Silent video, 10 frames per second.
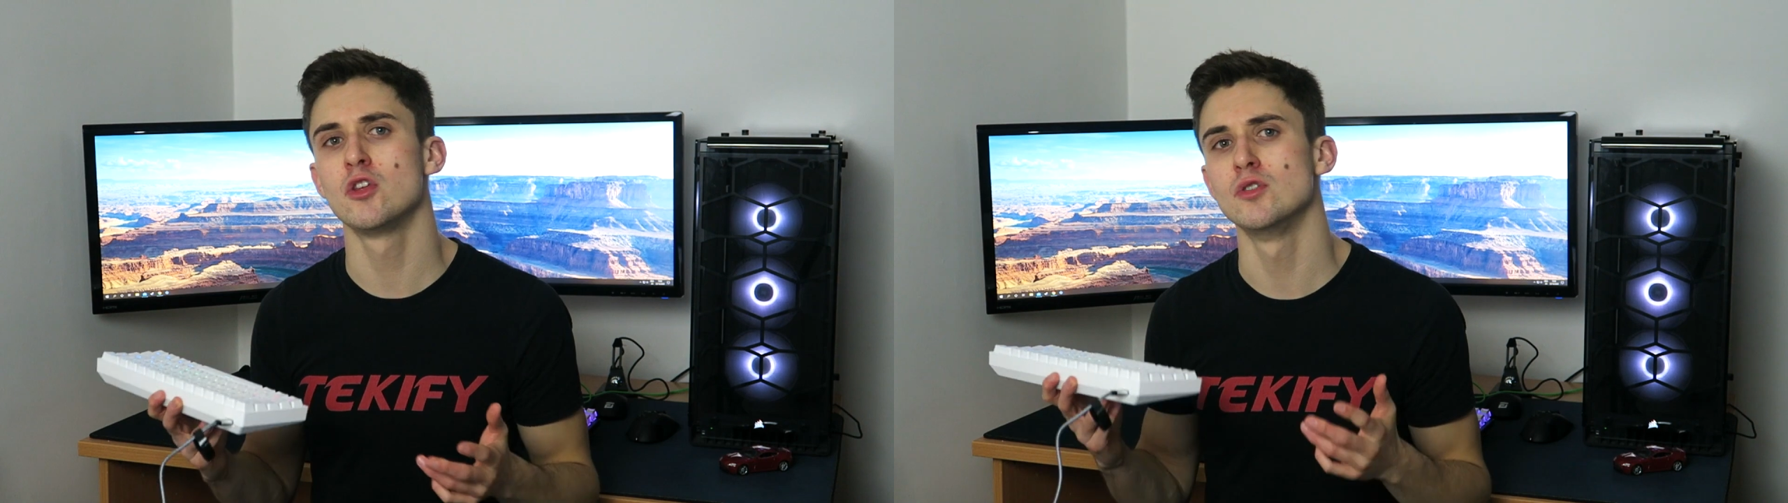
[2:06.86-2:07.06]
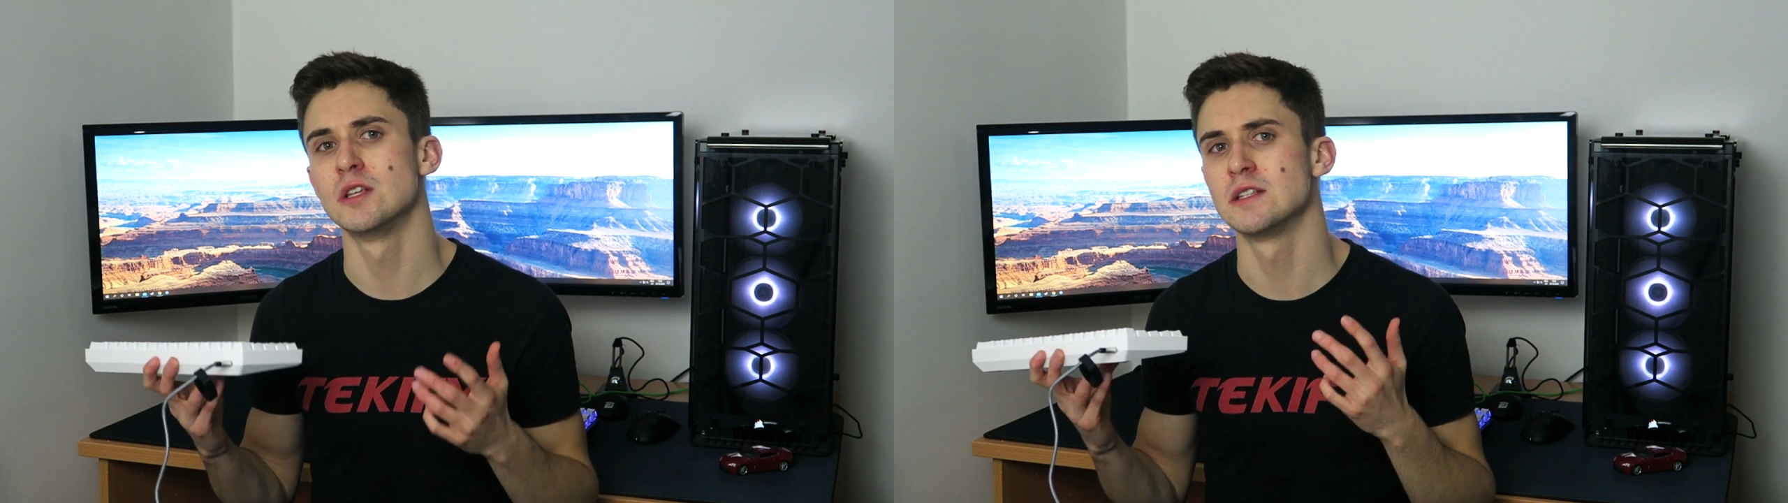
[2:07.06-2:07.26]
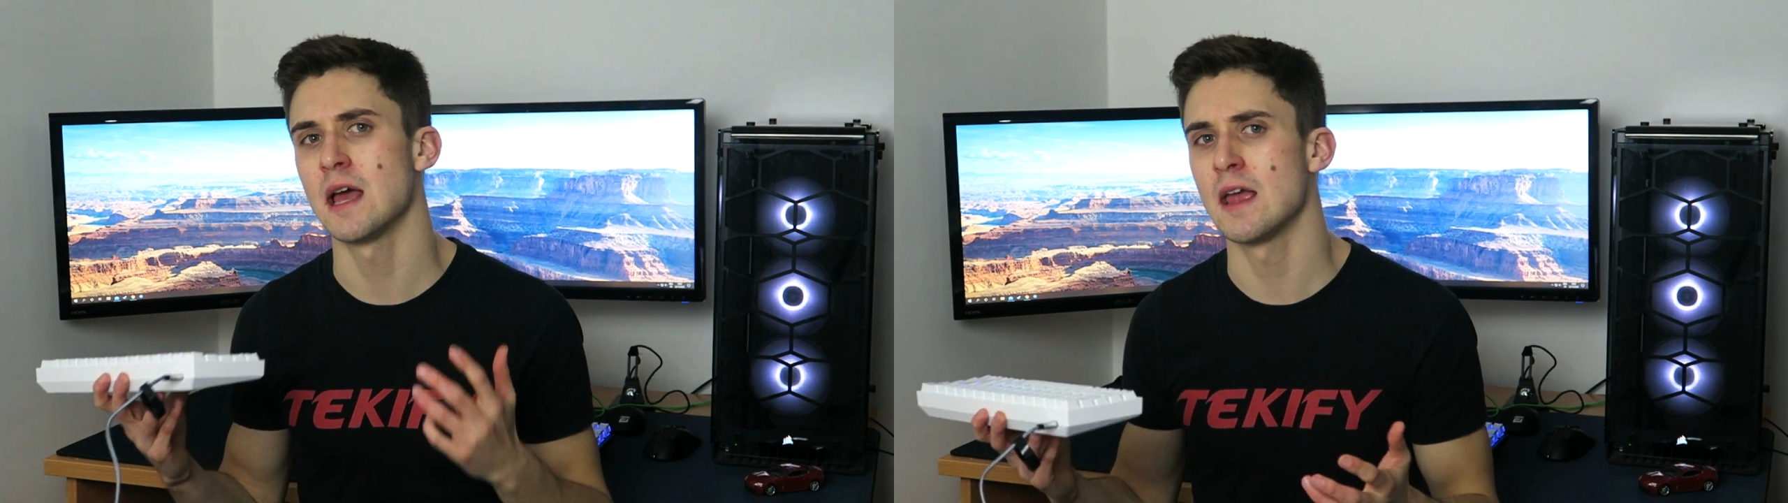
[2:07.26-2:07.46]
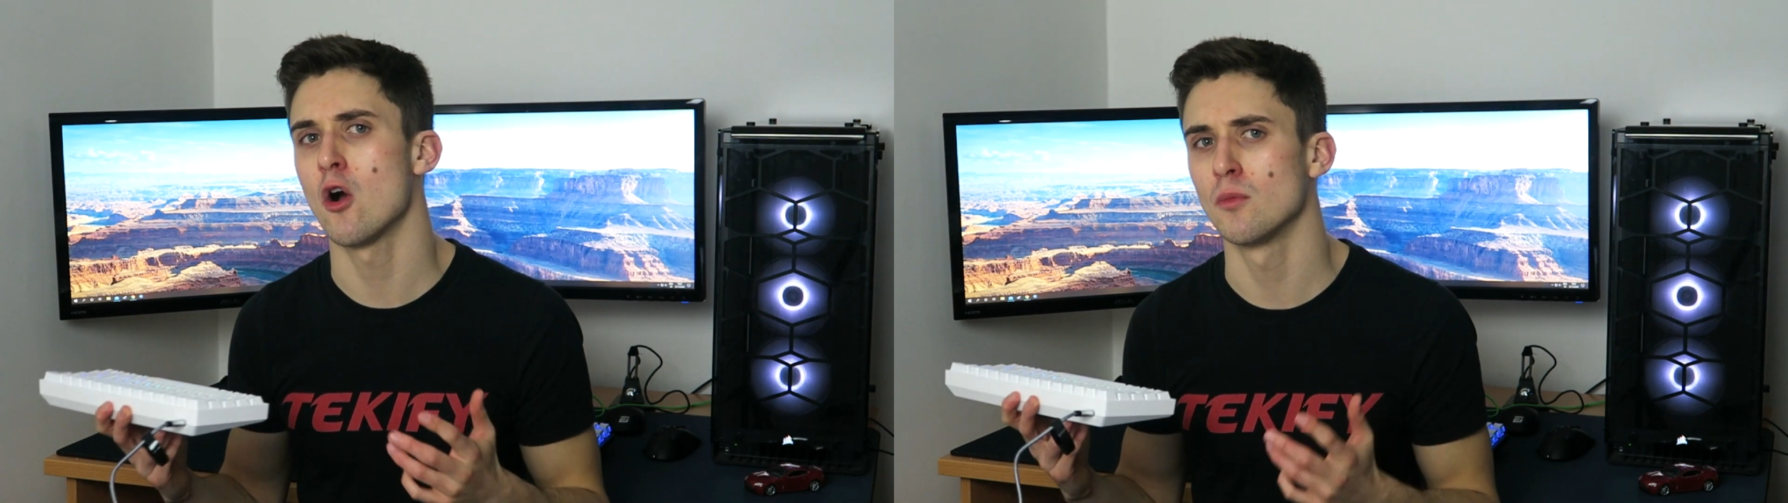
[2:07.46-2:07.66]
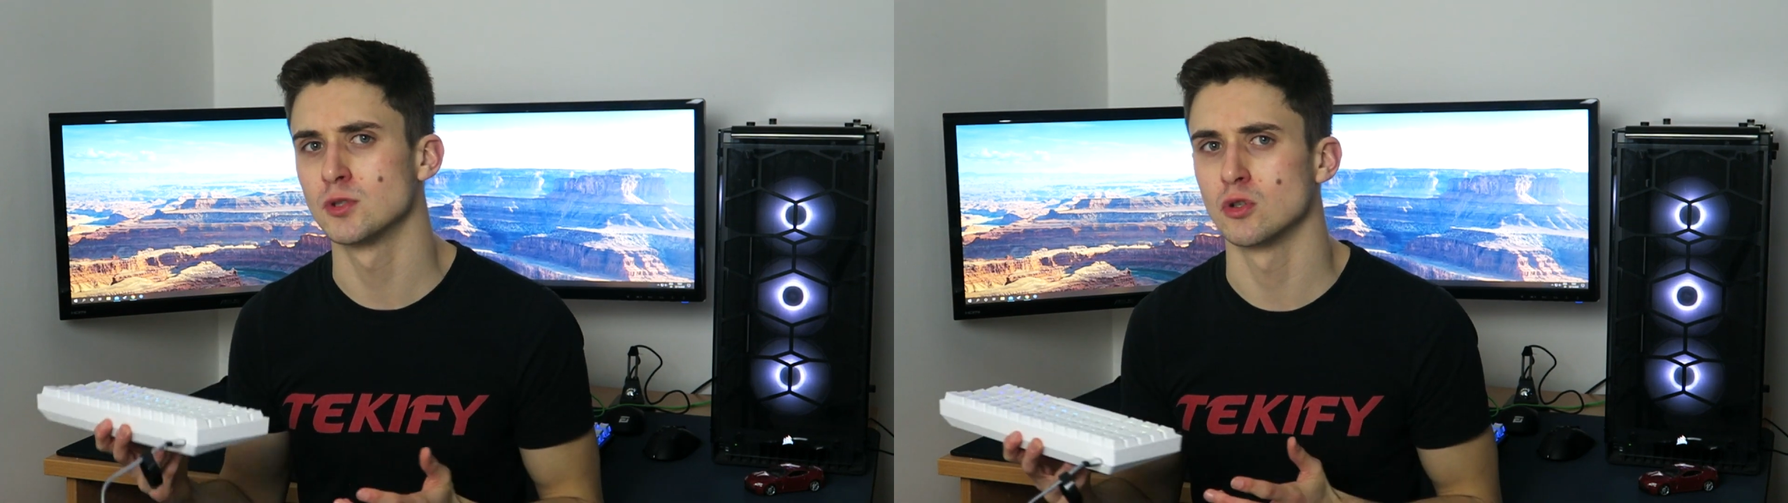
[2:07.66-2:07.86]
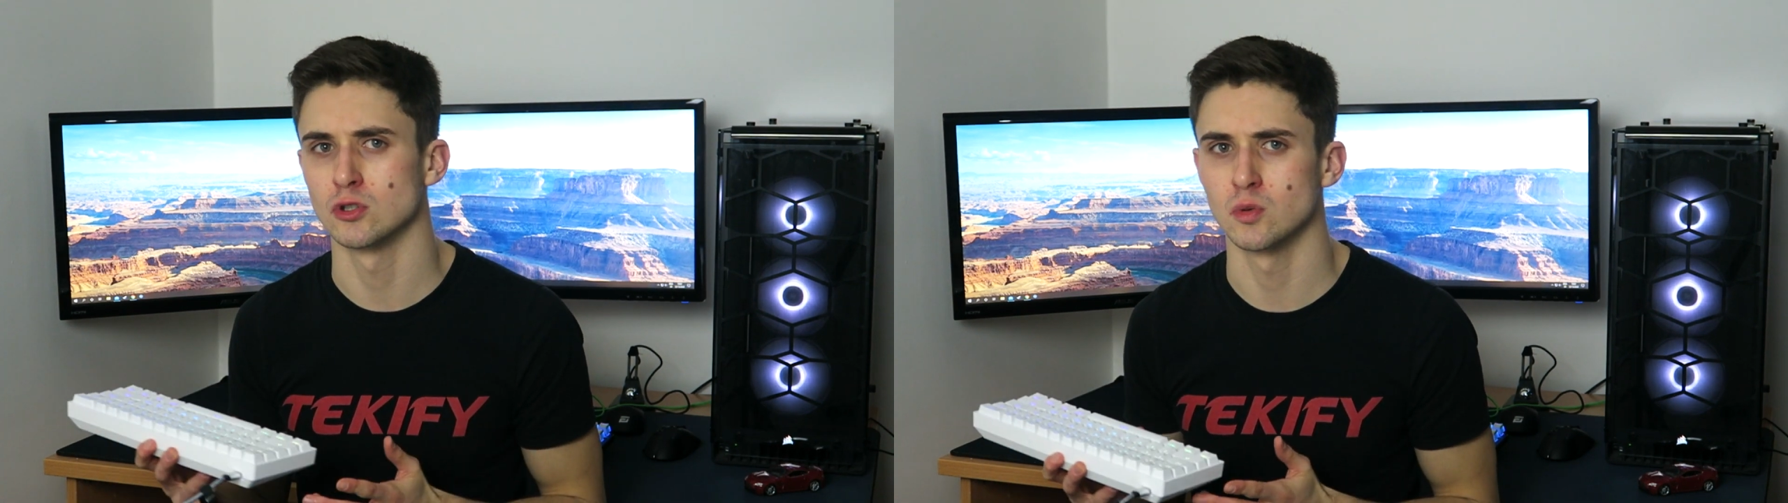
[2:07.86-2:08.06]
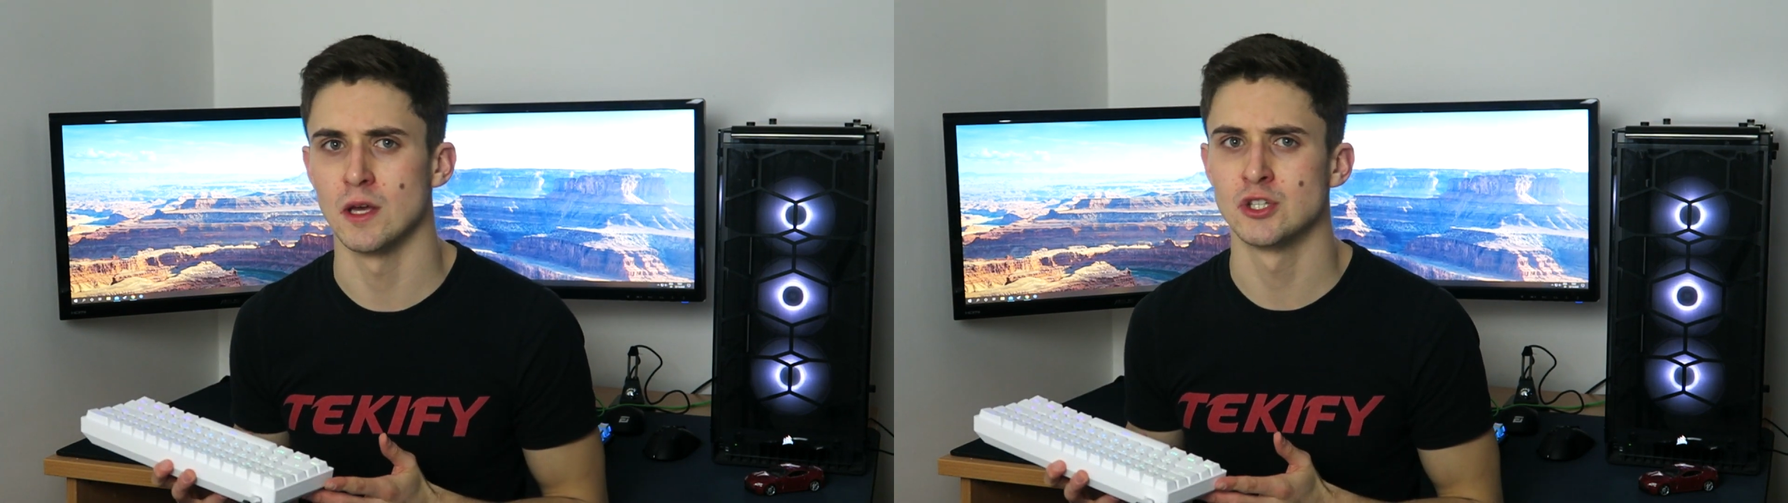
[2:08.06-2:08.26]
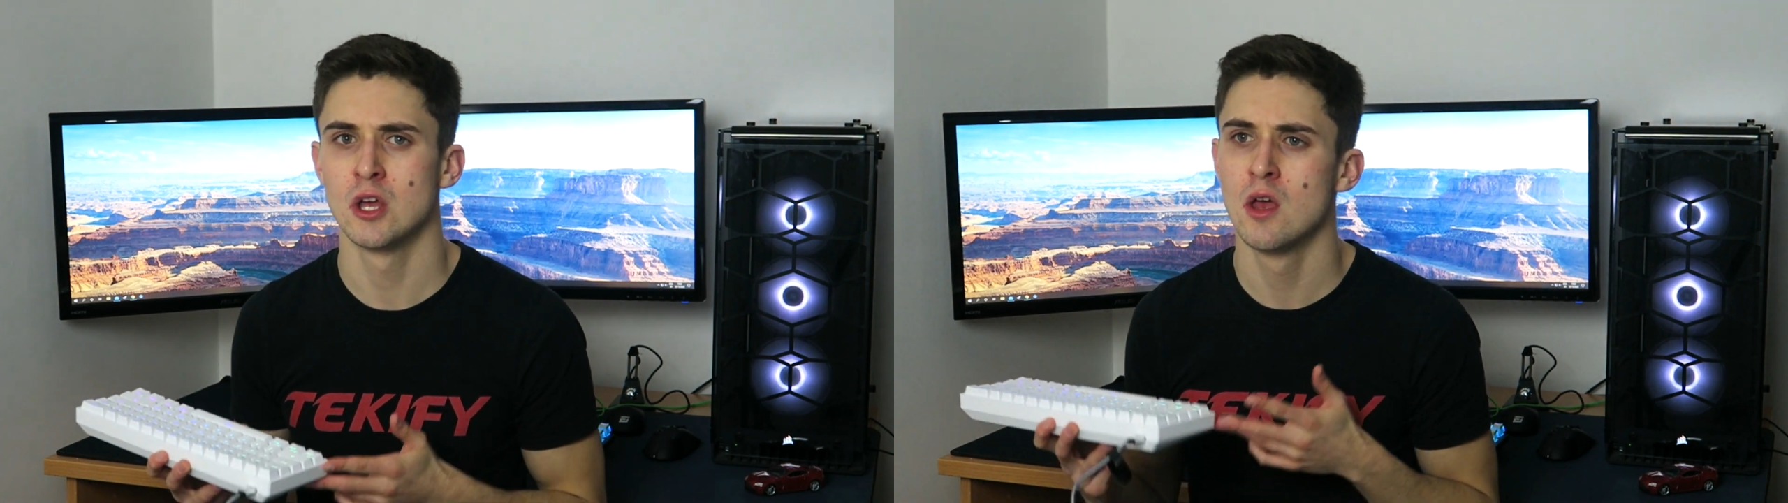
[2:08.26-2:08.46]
uses a optical switch.